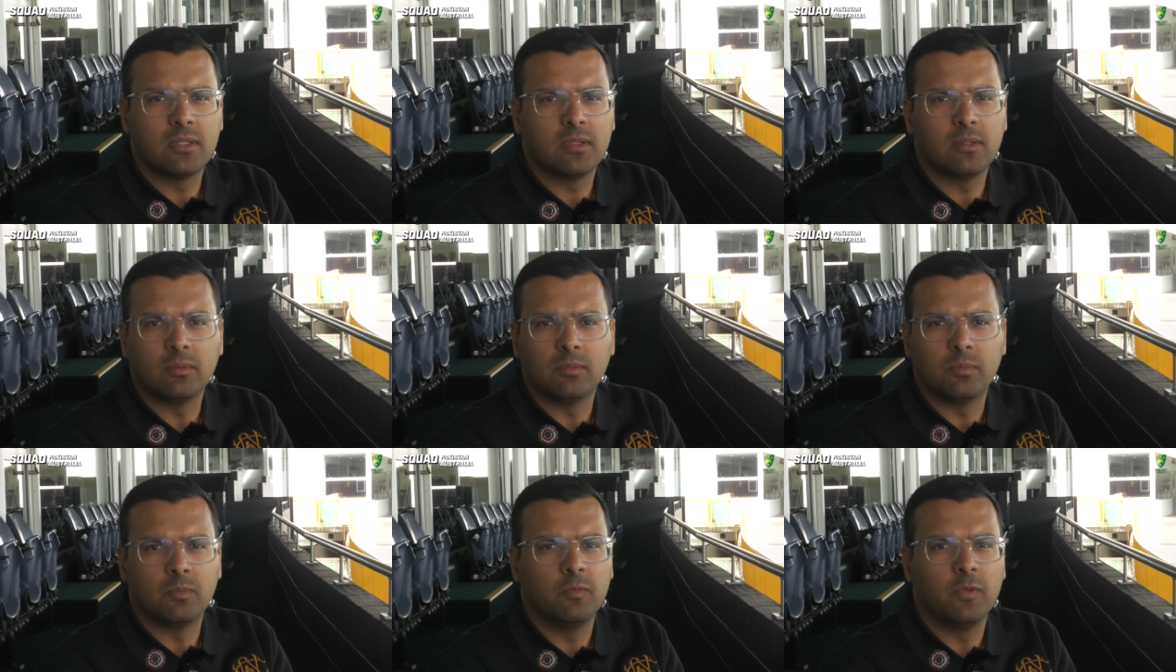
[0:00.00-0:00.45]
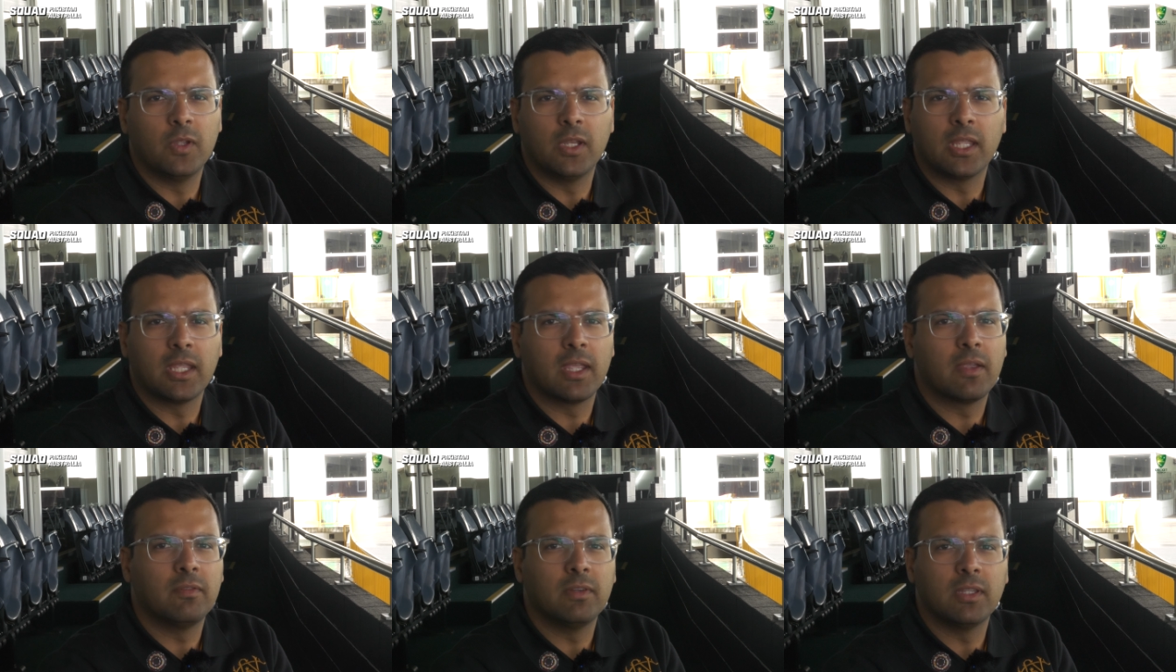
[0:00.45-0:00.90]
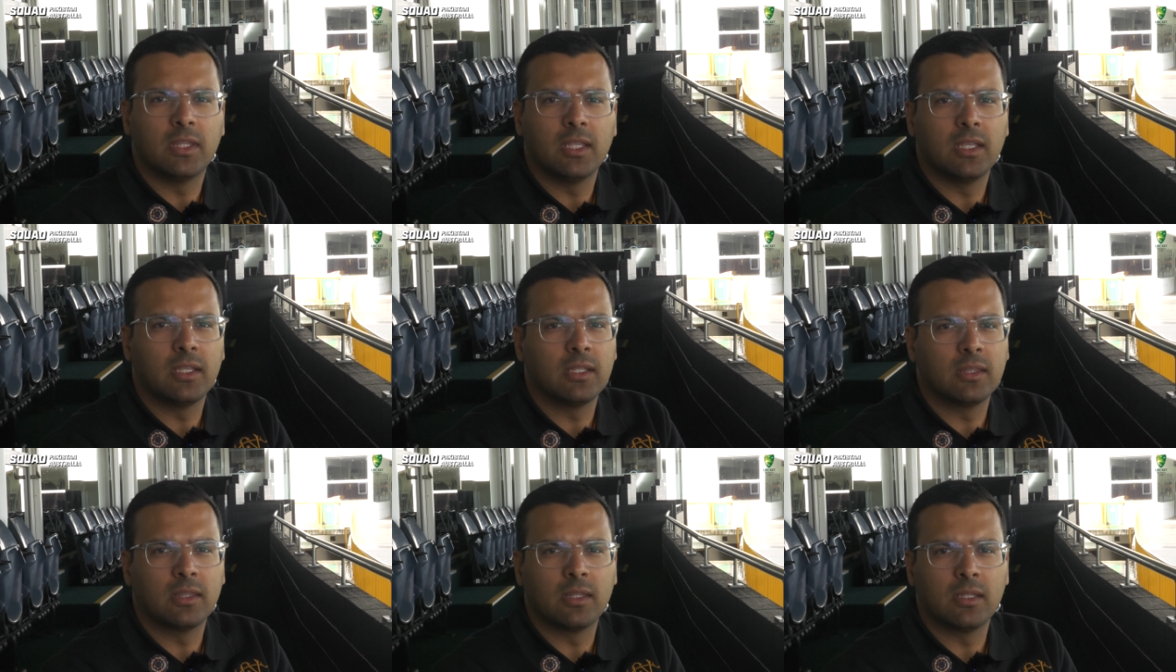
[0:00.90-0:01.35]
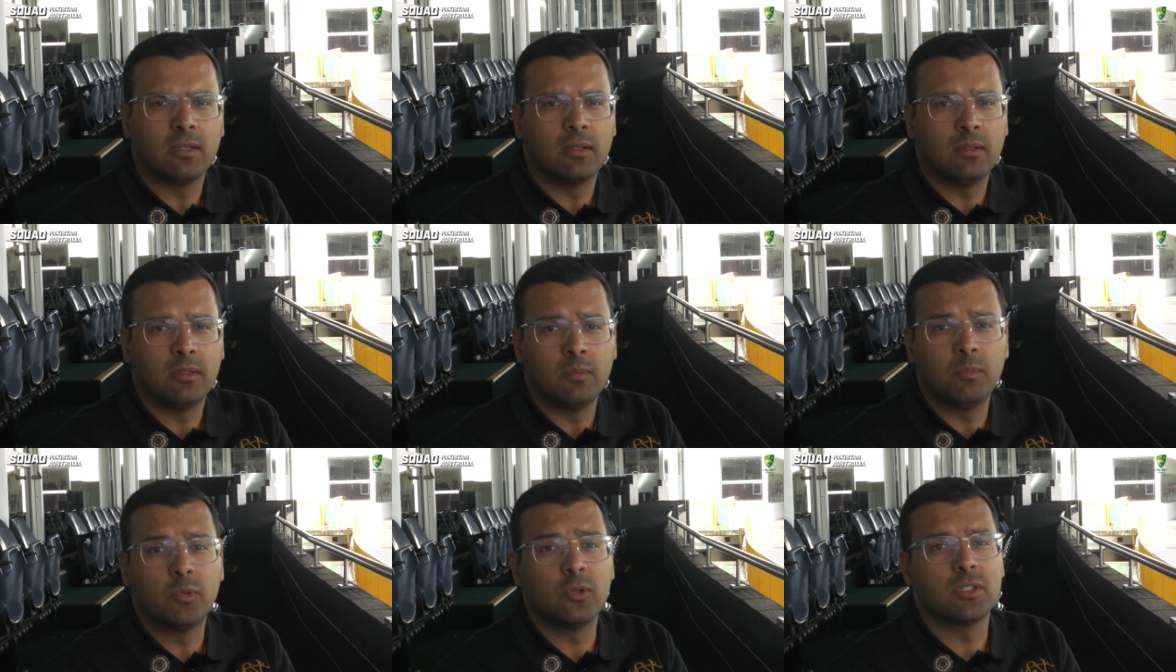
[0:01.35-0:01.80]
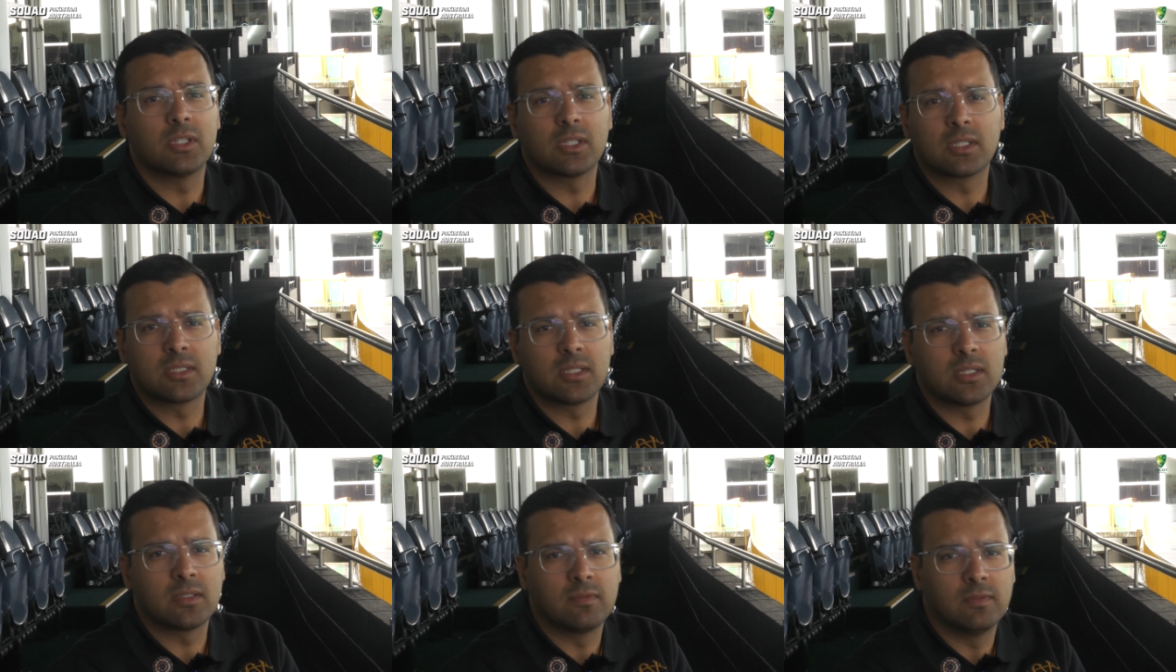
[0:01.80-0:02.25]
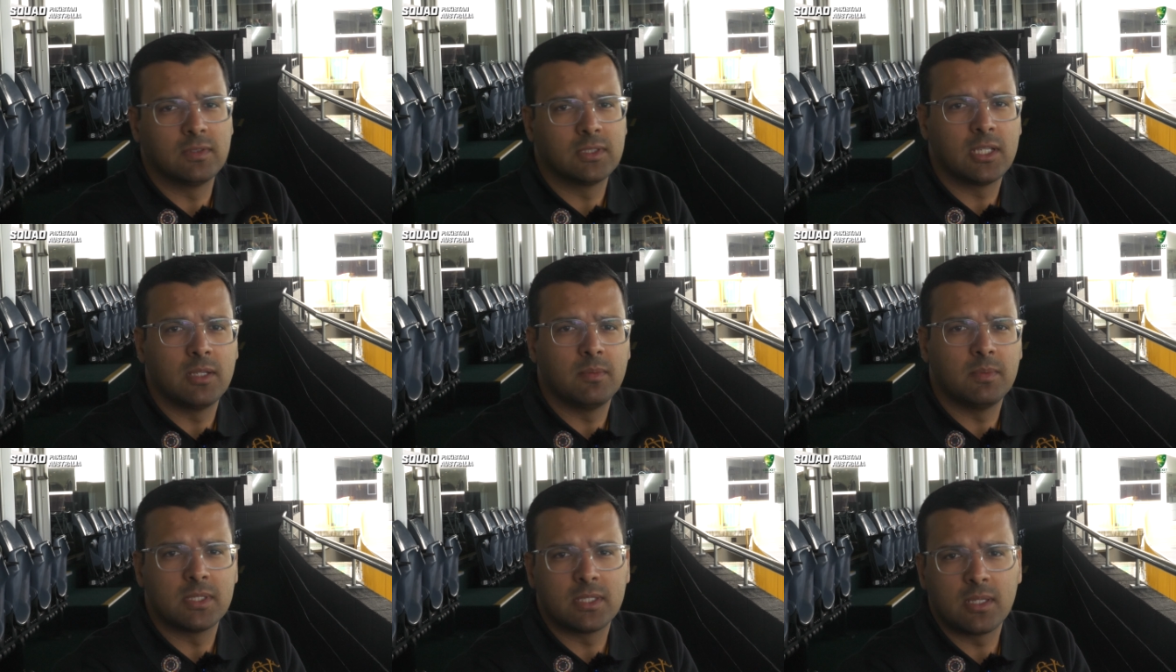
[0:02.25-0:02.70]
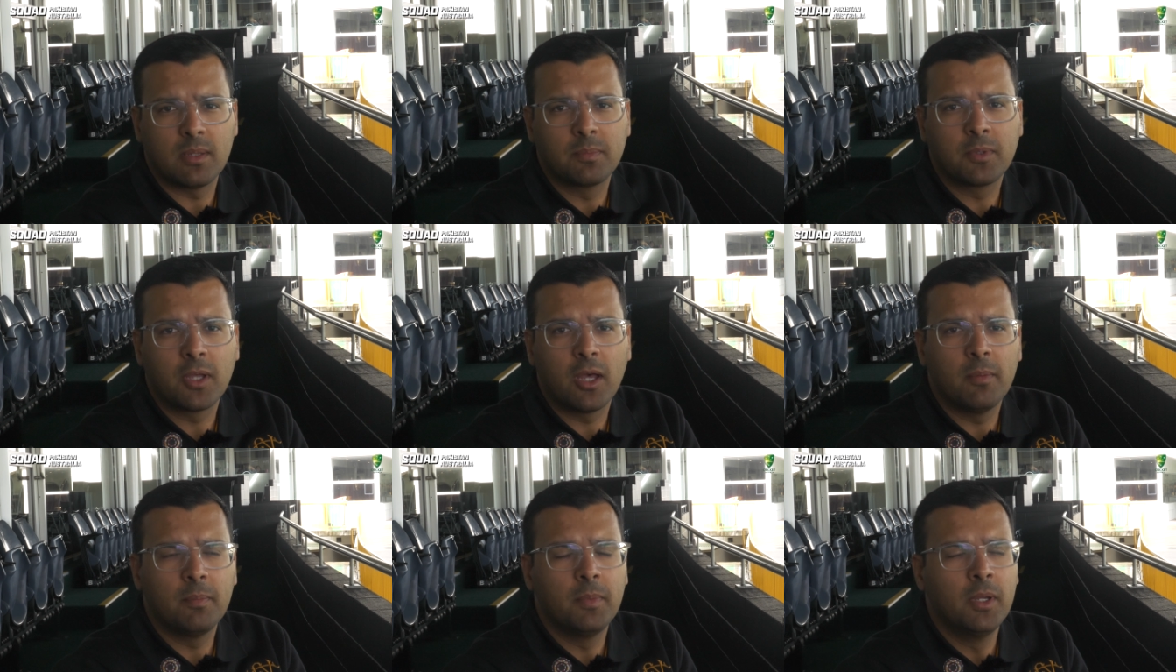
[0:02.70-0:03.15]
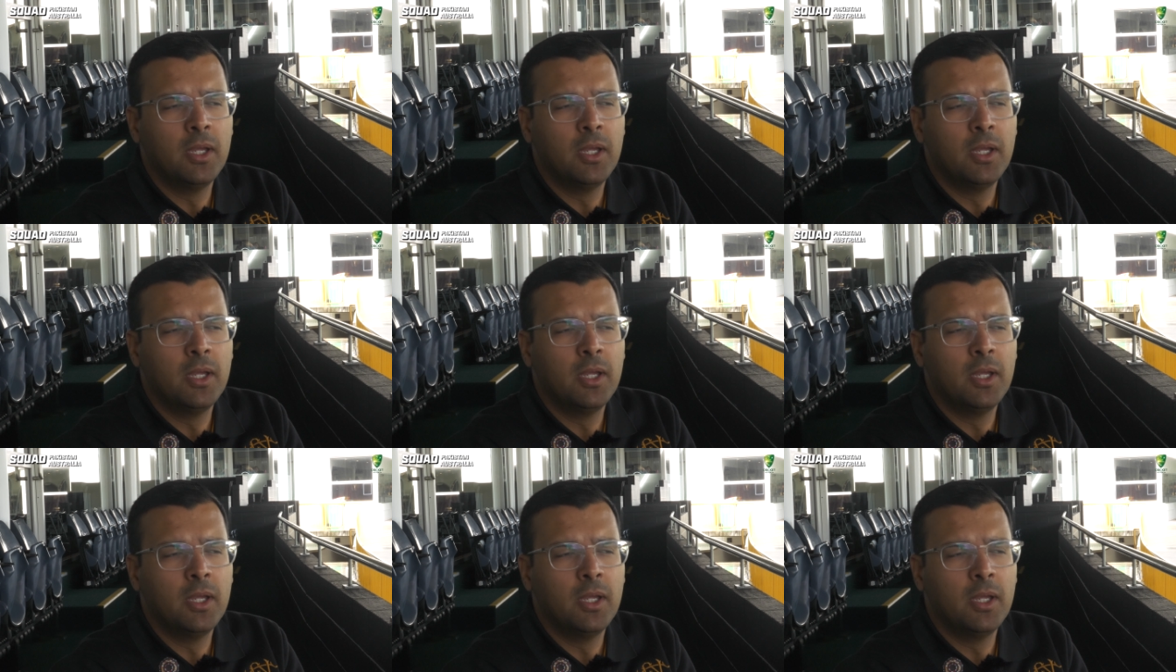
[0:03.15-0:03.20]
They're winning everything. They're the most successful team in Sub Cup.